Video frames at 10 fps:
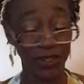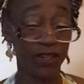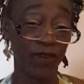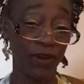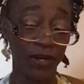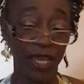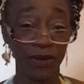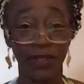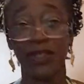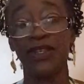It's your own
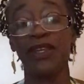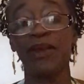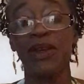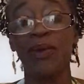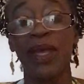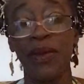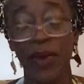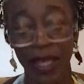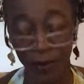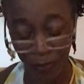house, so you know it quite
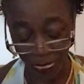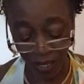well.